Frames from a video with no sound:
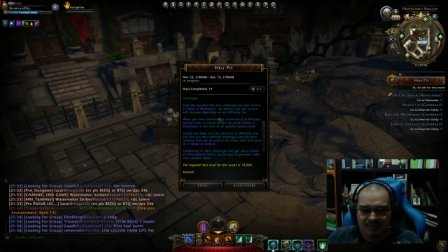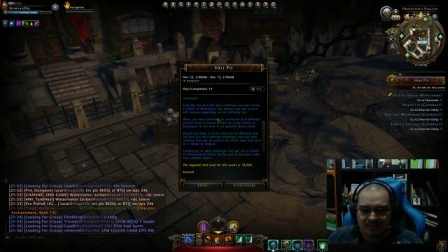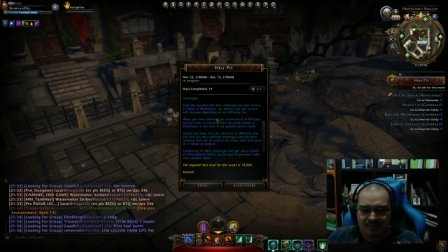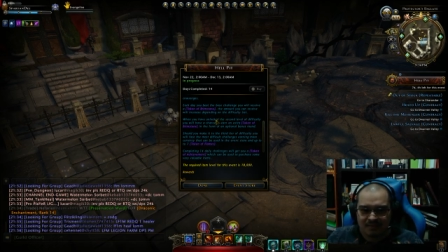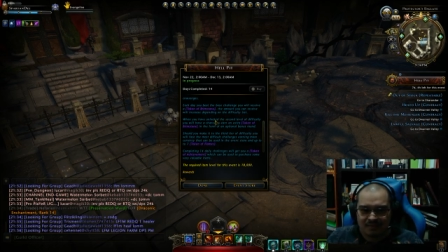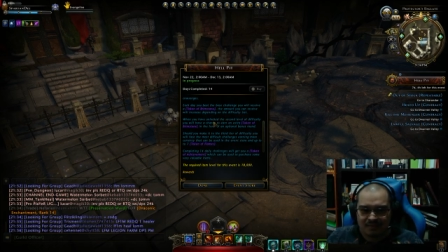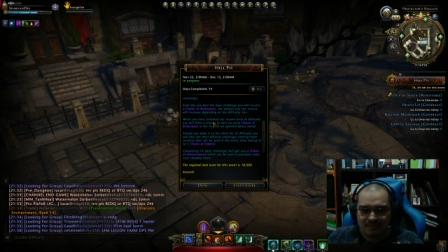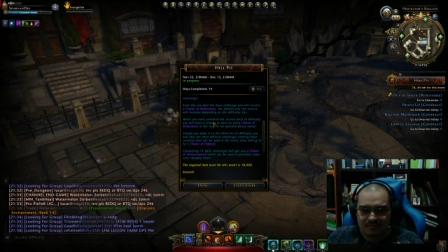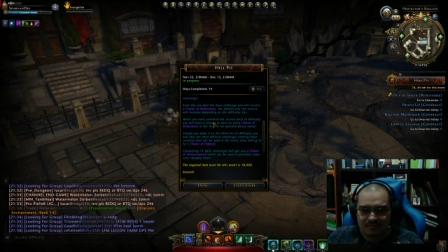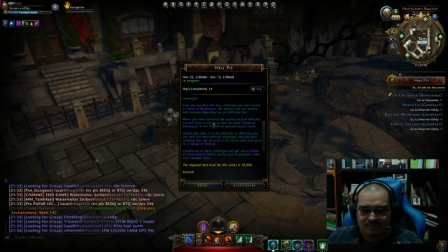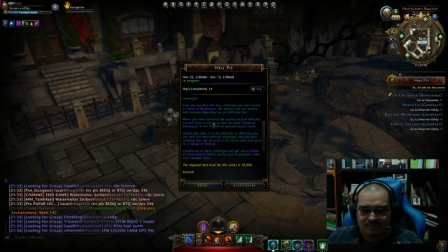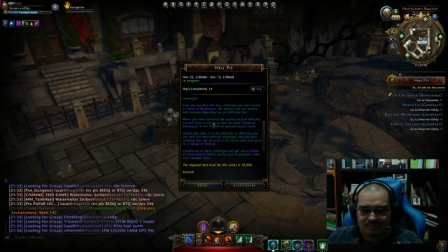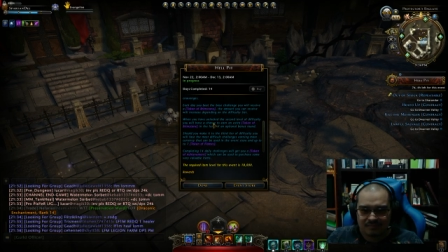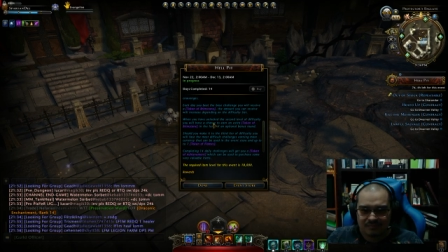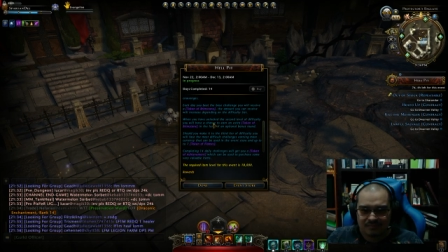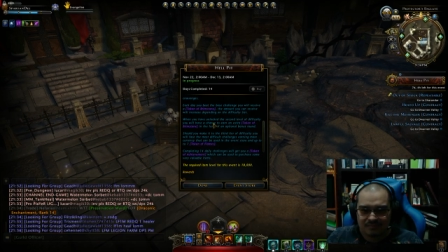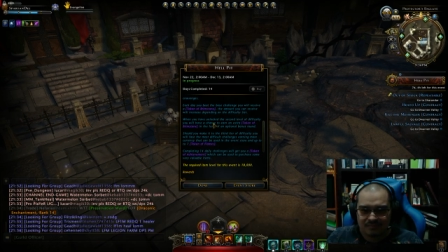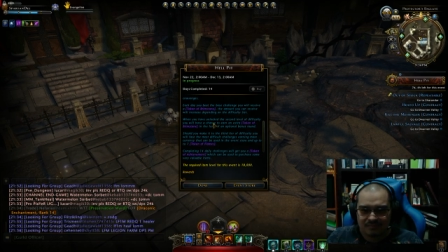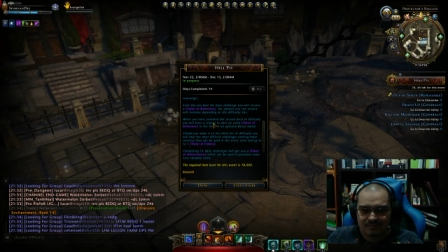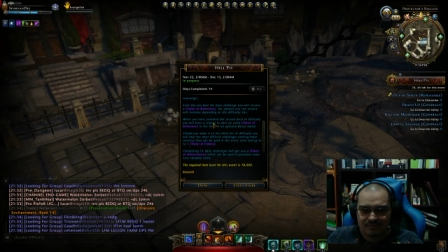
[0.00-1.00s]
Um,
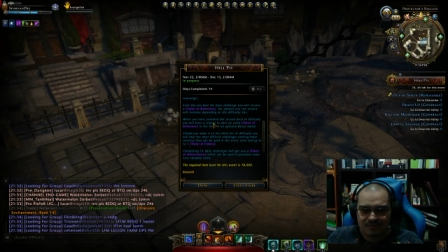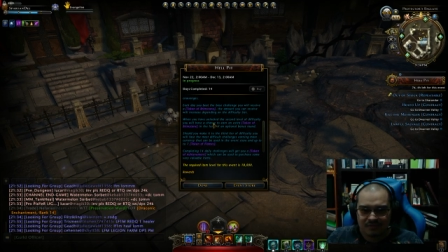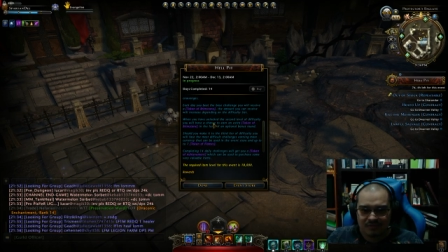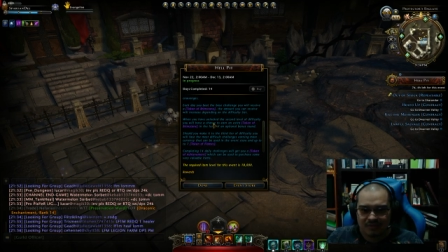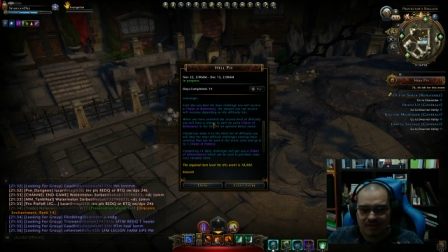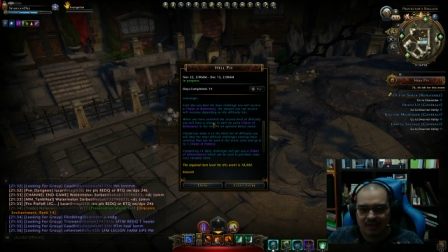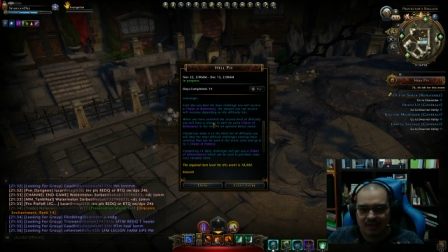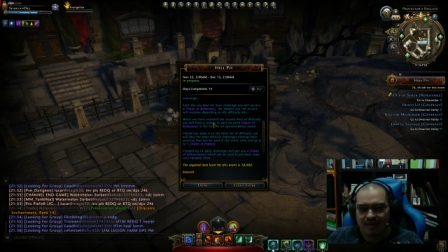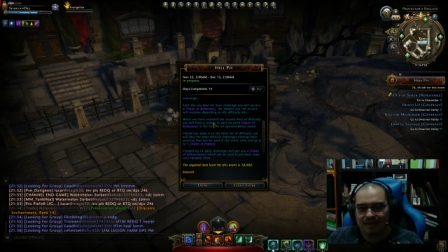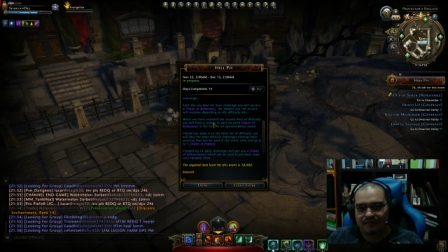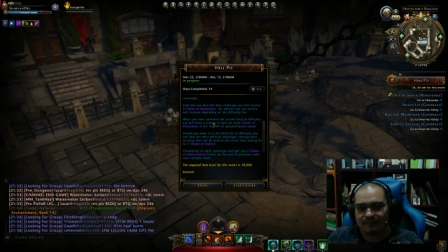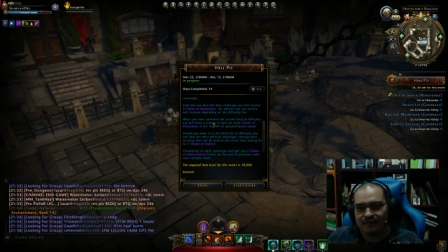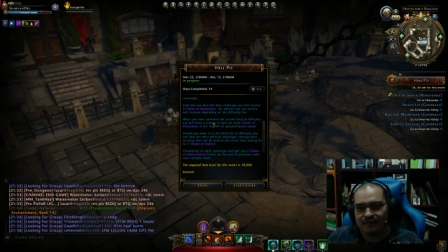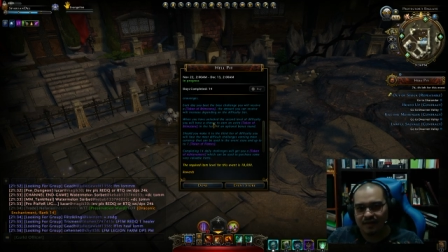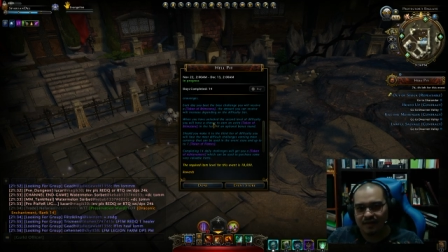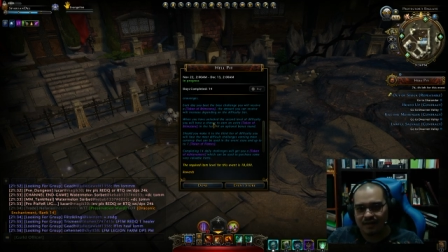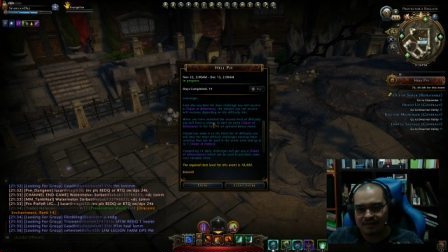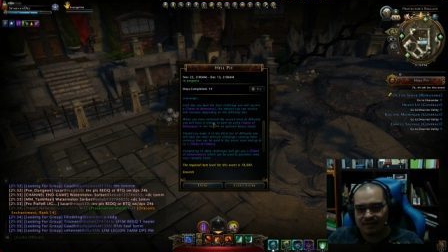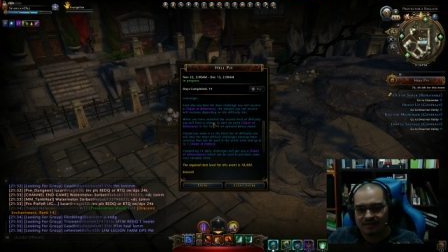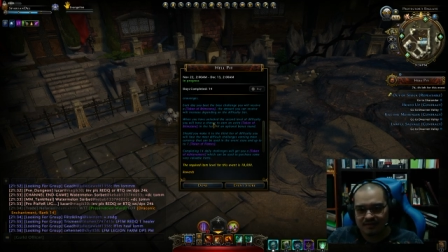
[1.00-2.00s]
so I have to
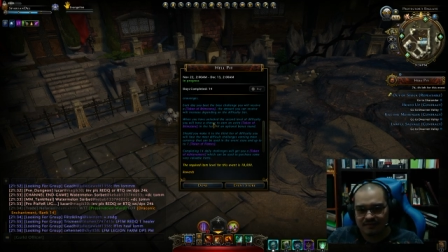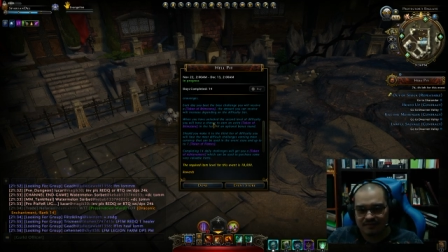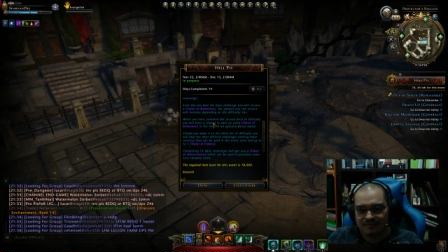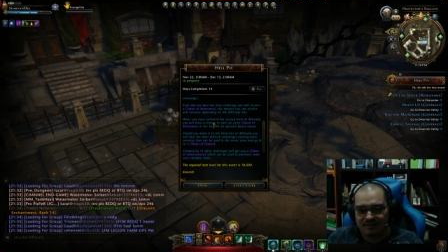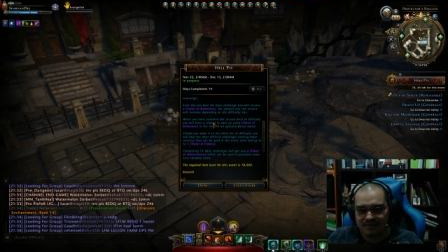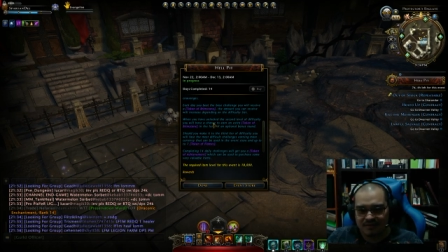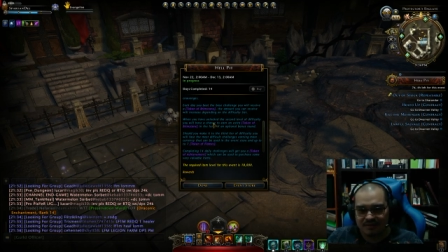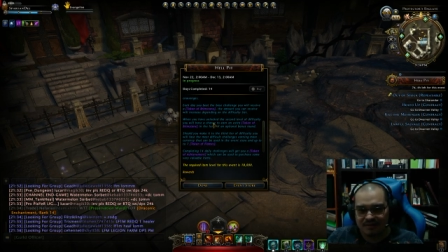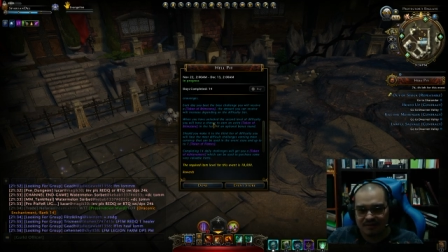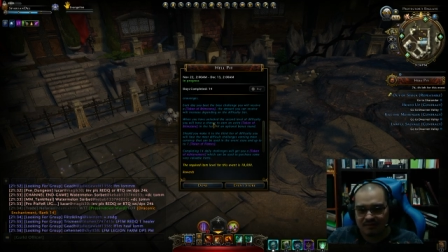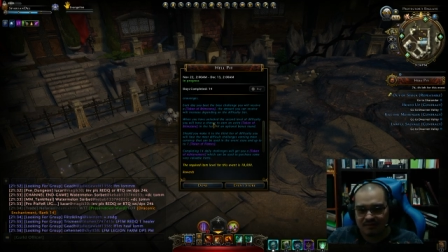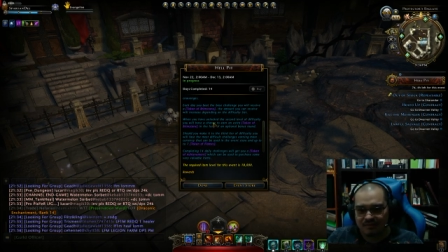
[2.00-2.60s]
actually physically